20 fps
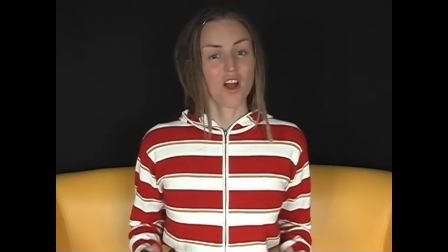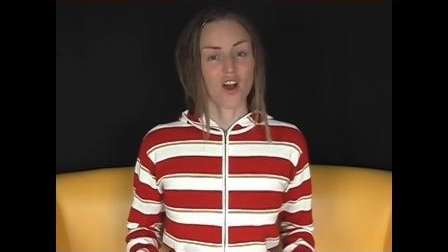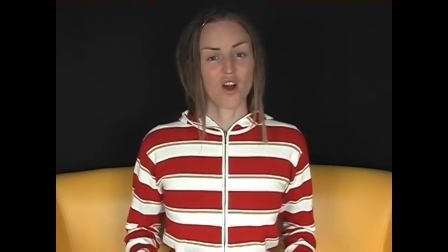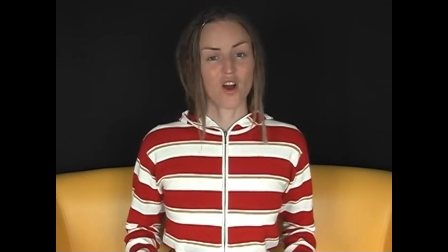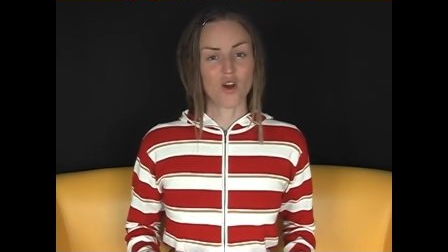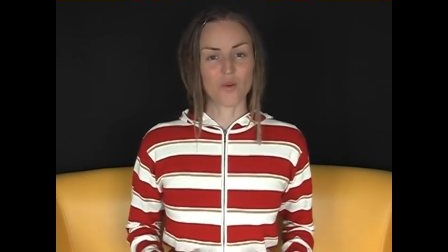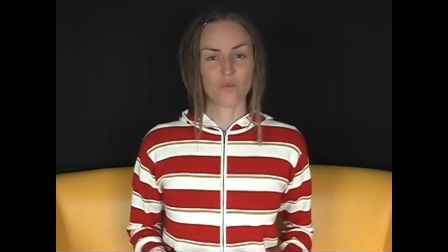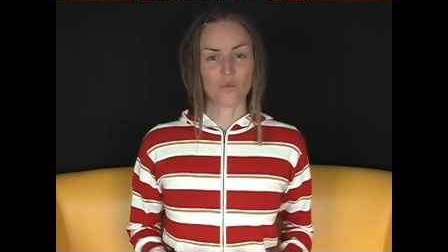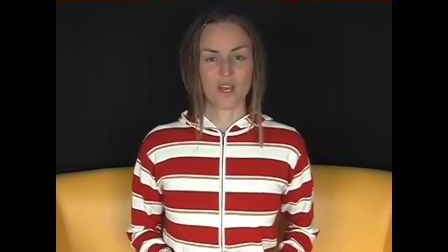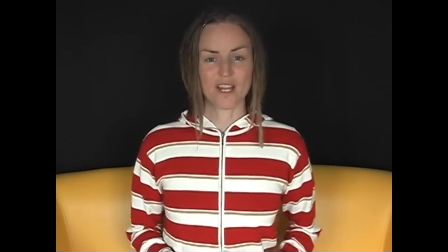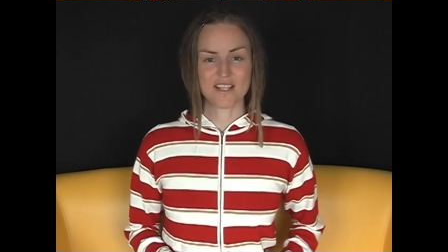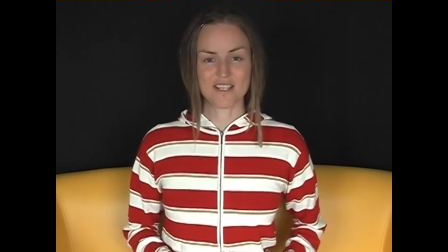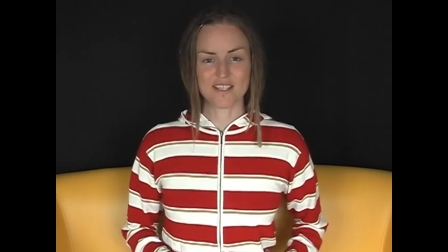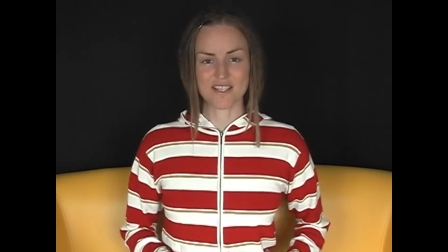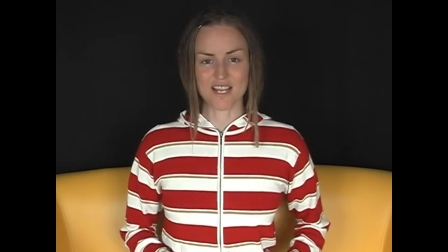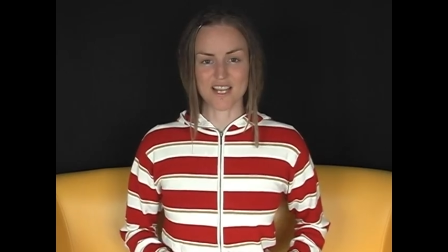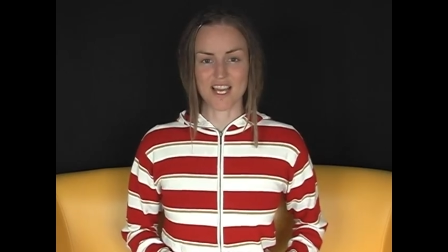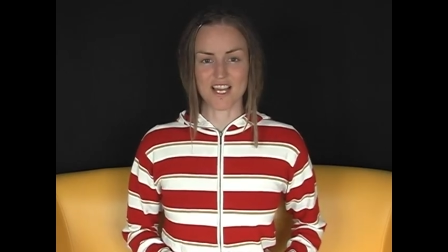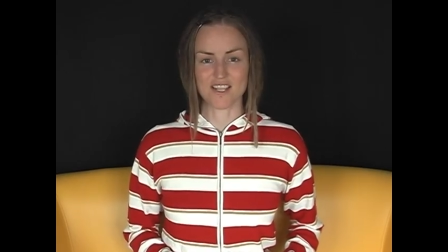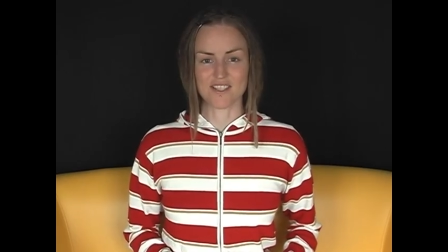On
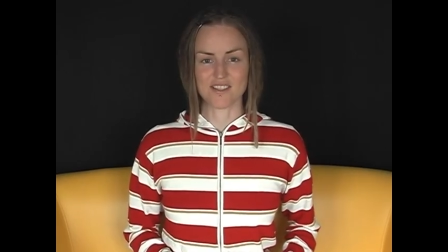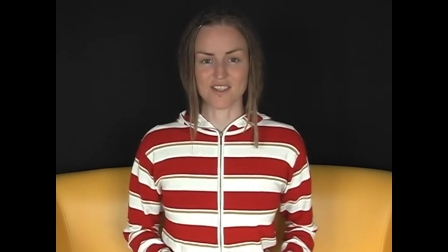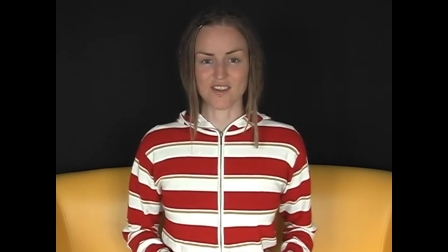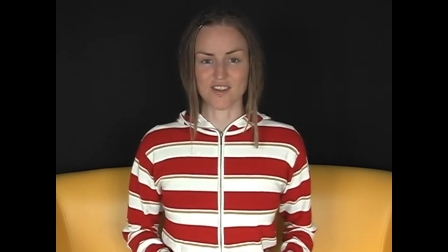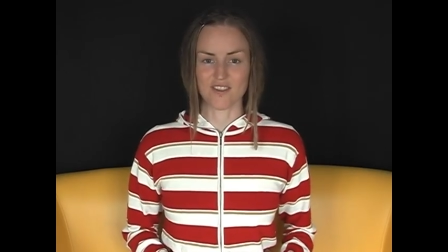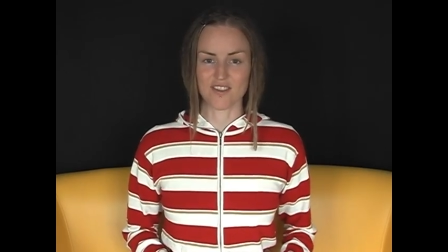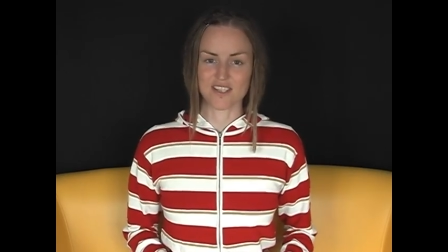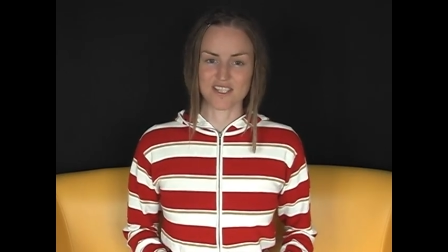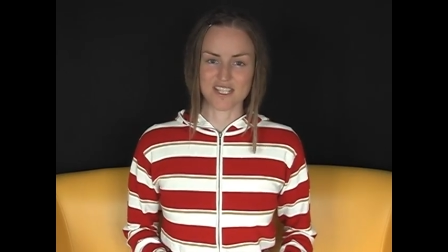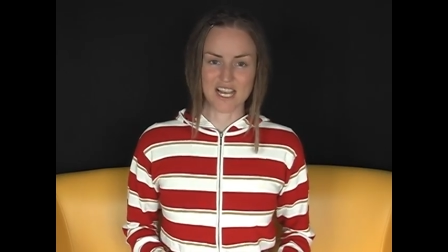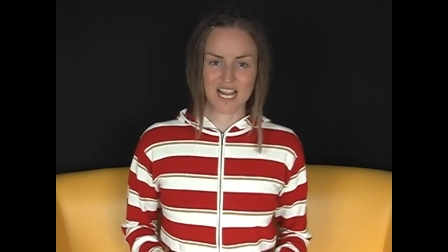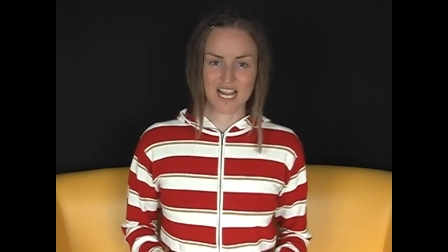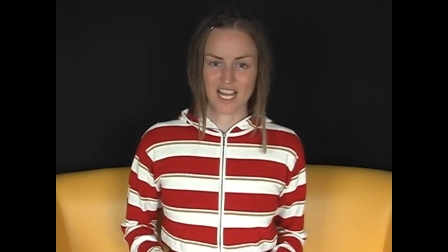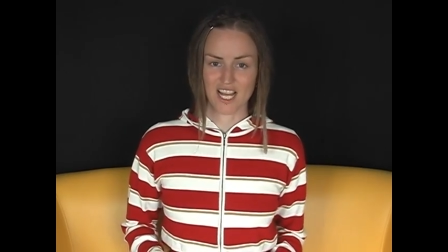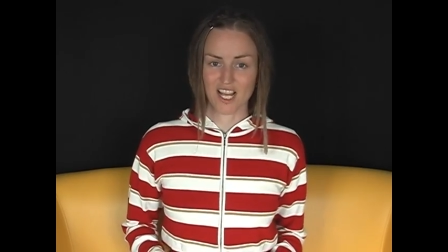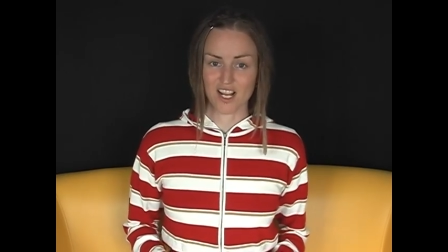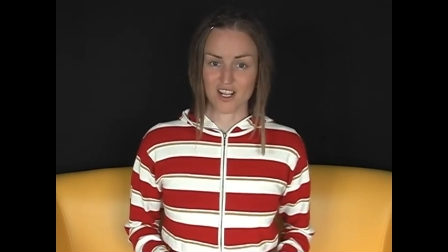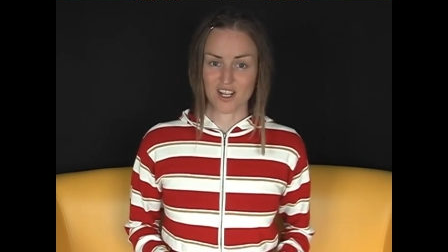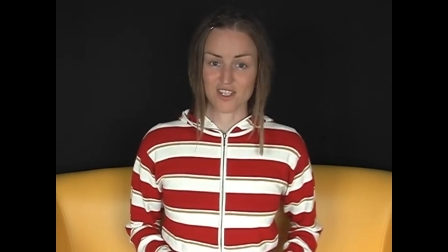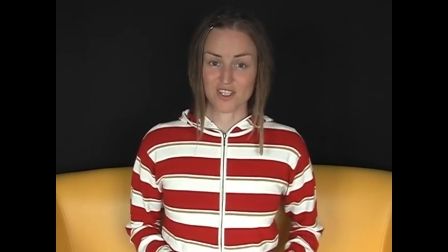Wednesdays on the Daily
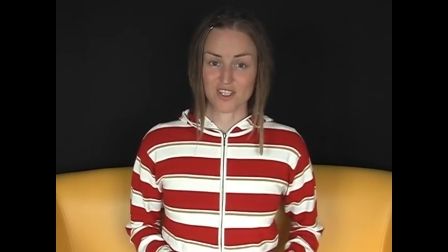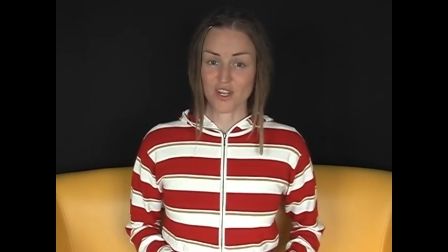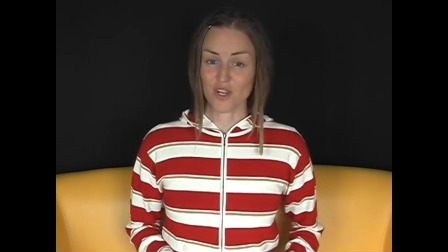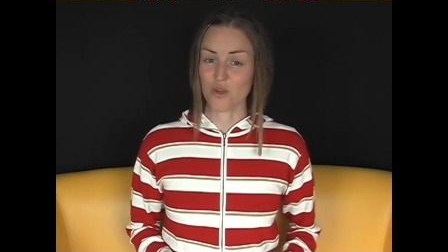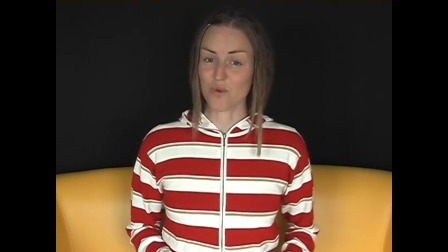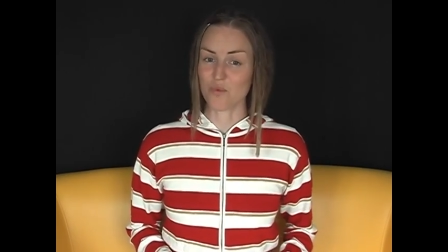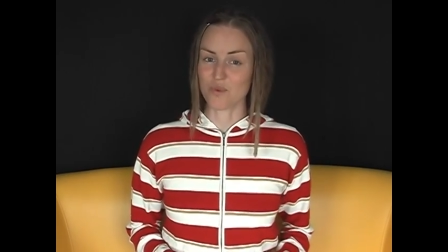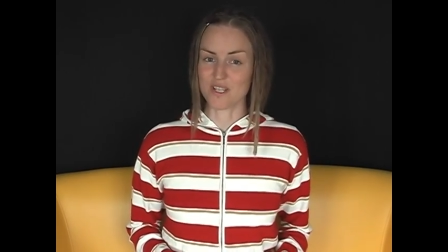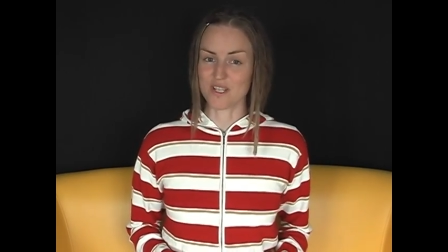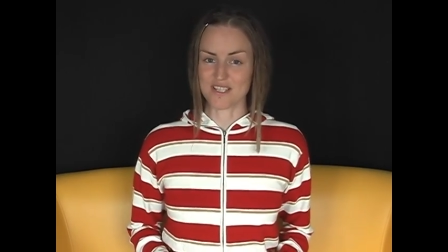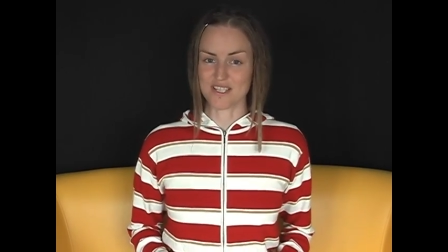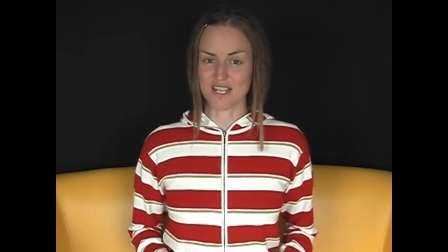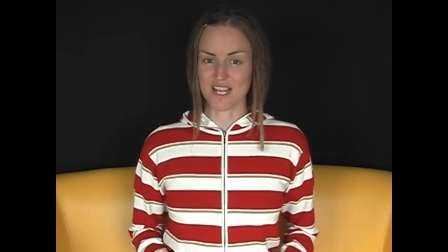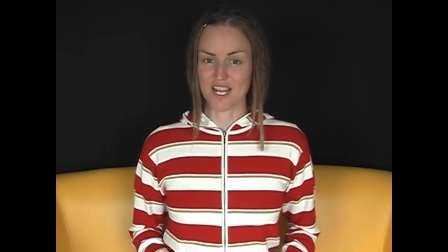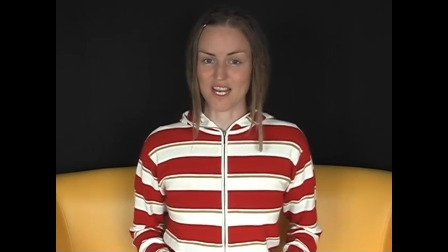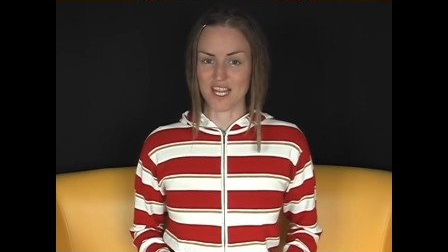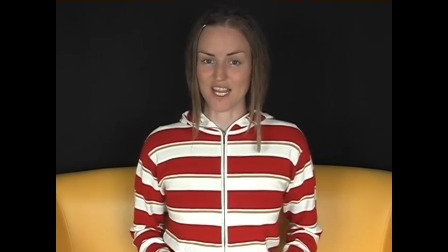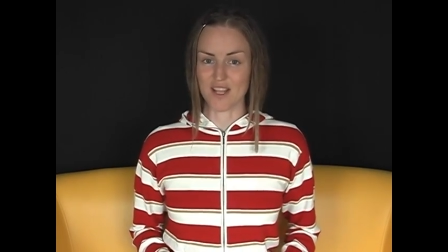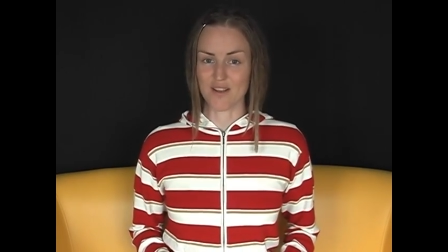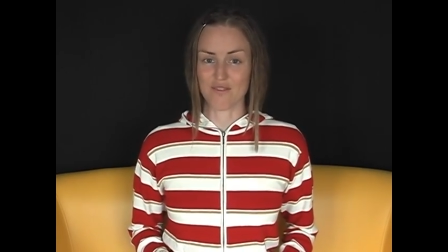English Show, we
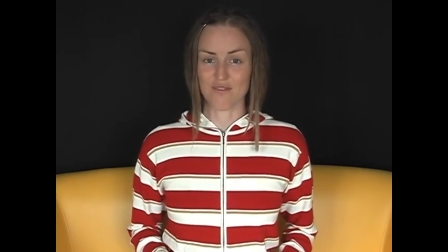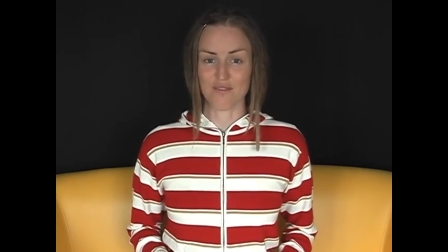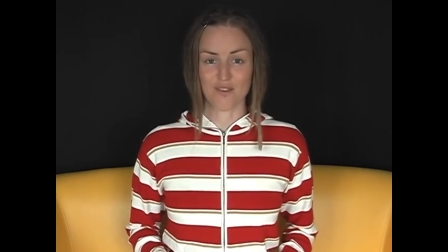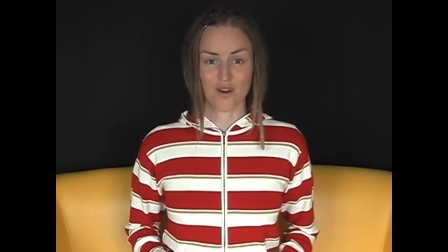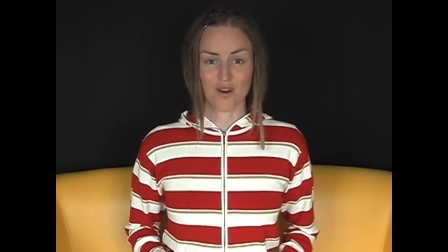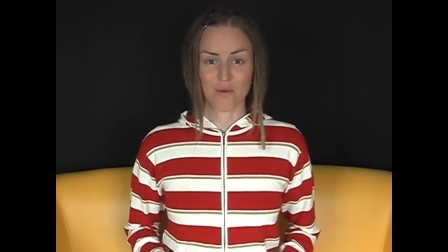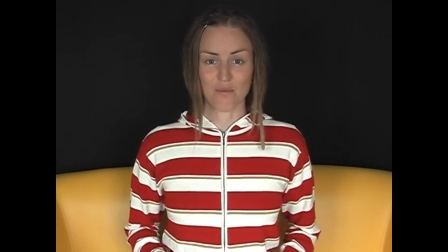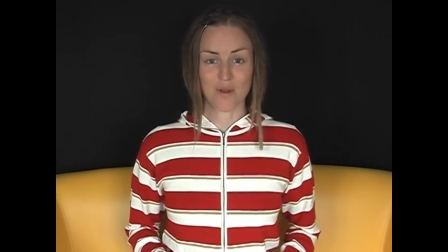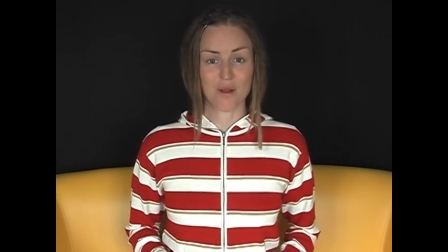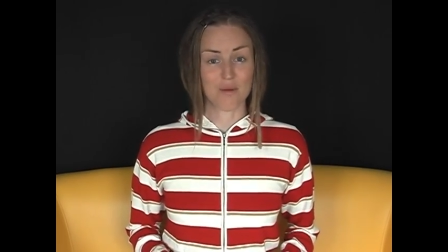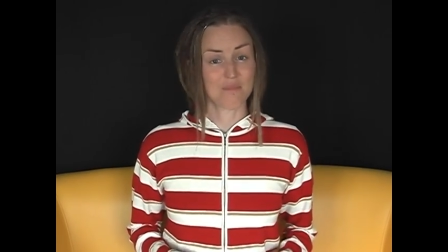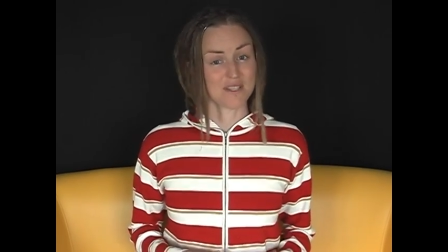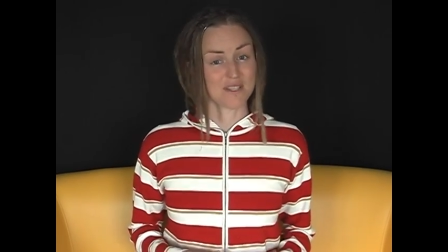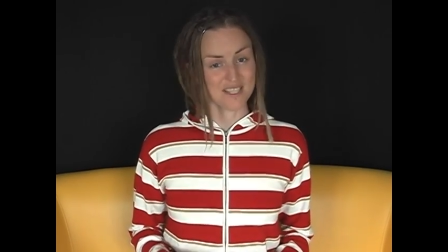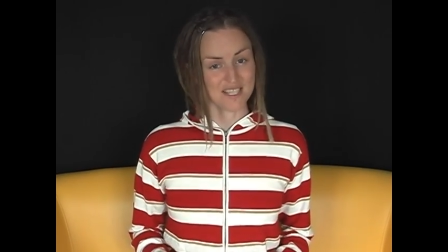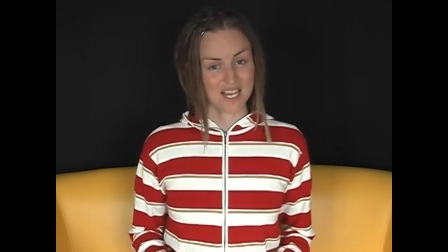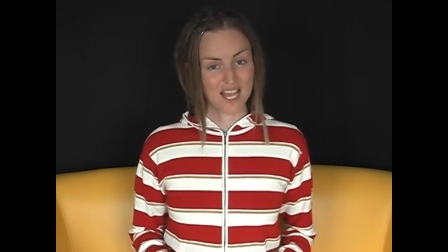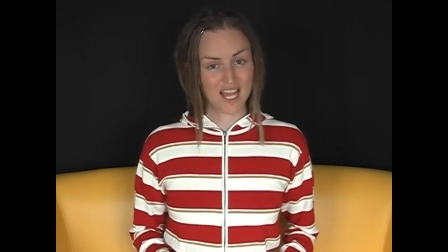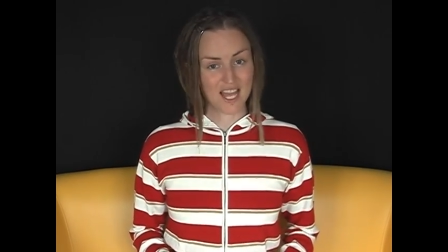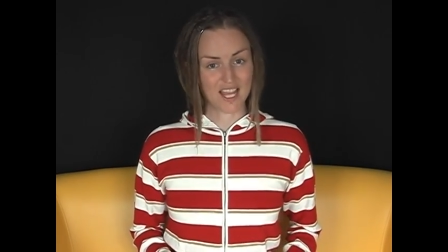study from a
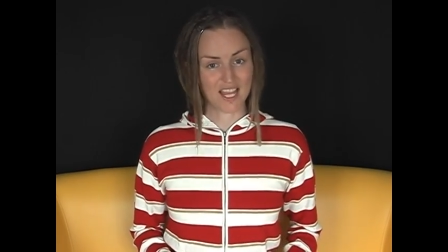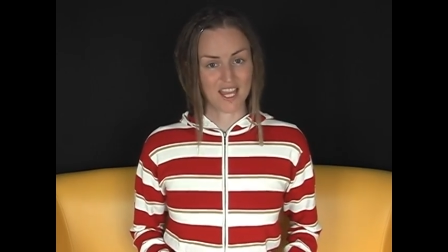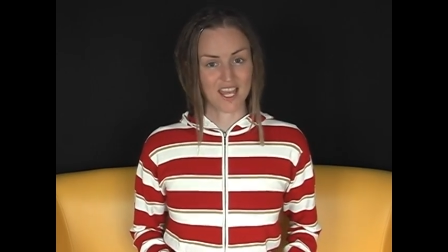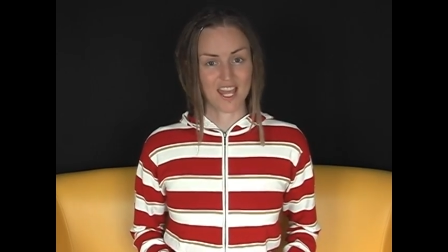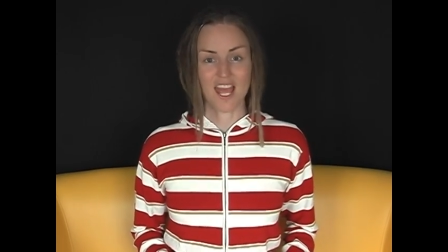mistake.